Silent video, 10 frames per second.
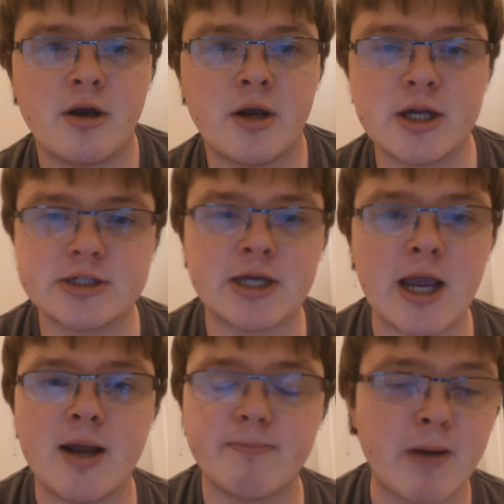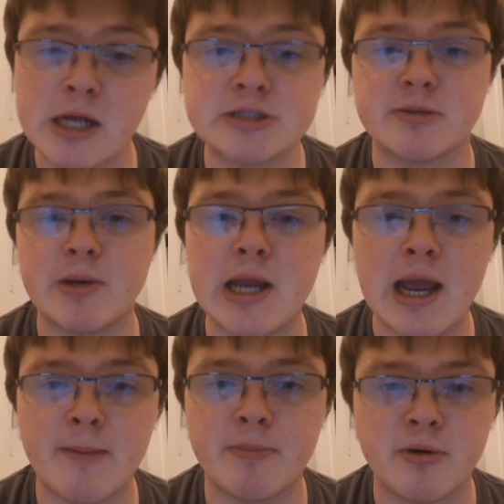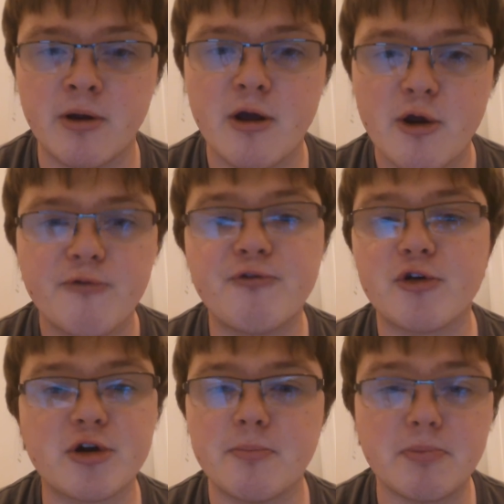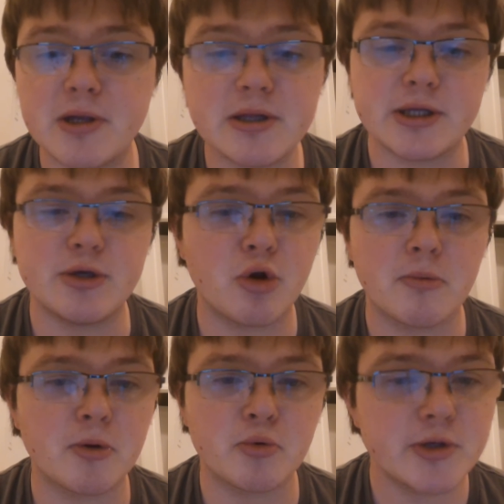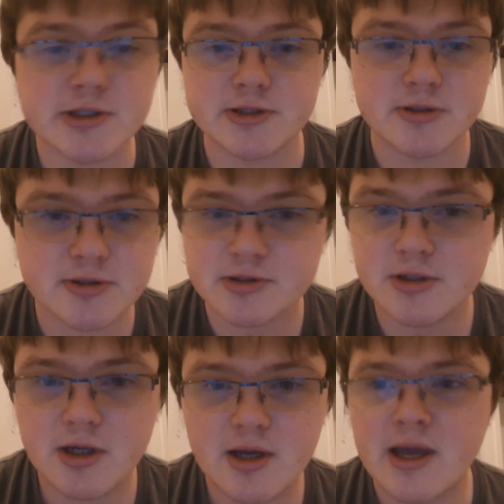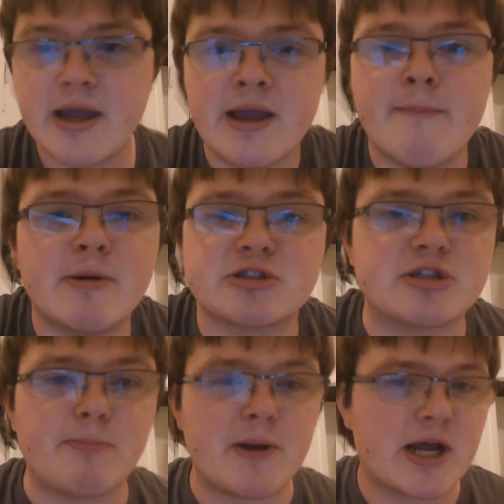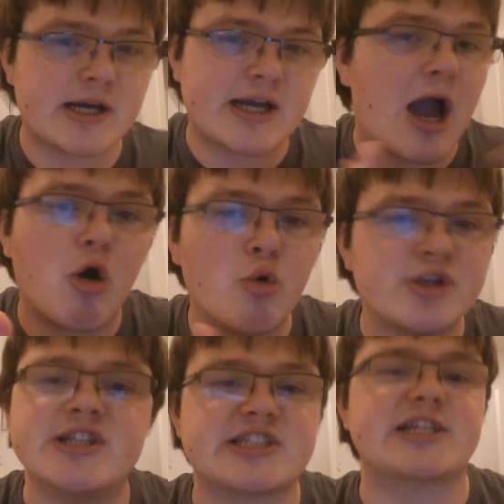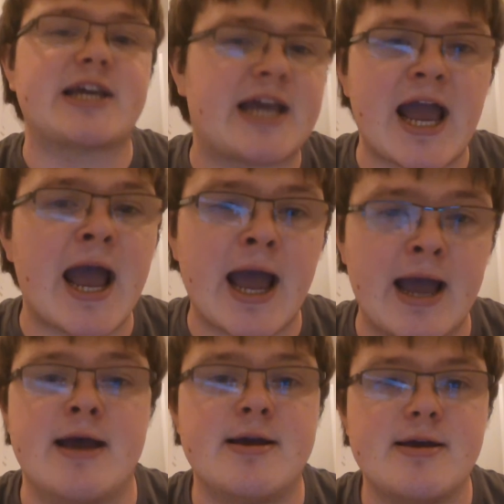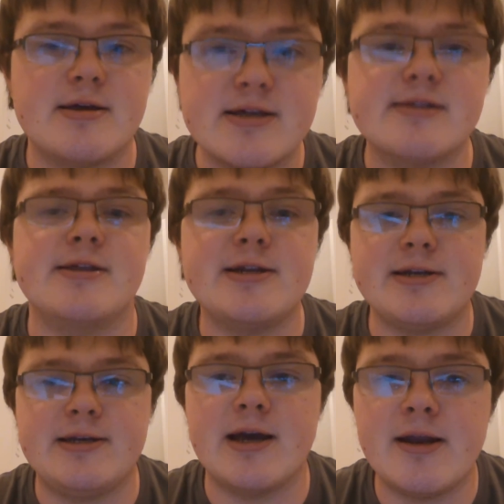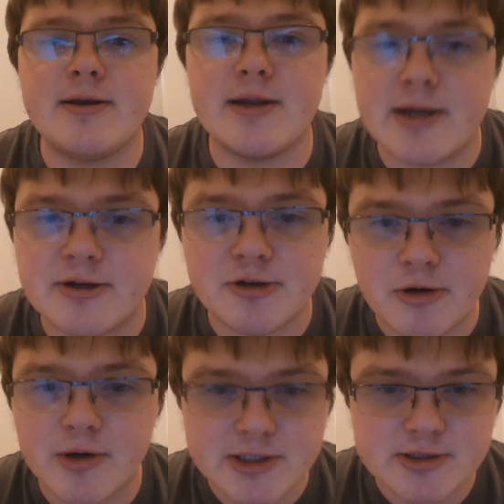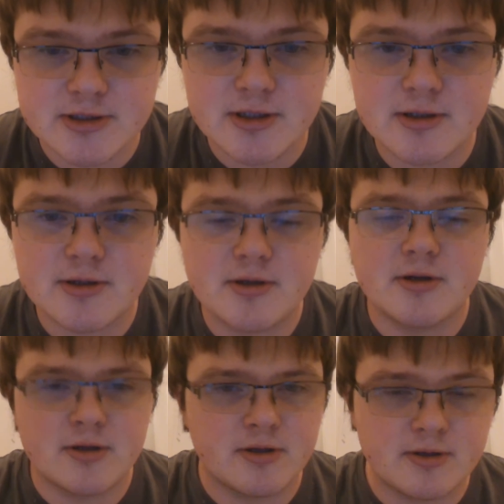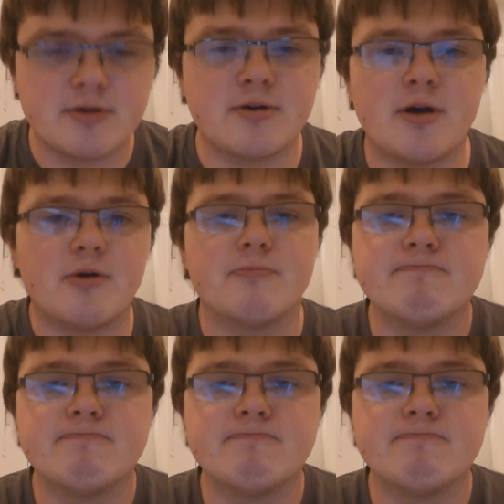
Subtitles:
This can't possibly happen for completely normal reasons. It must have been a God in the sky that done did it to us. No.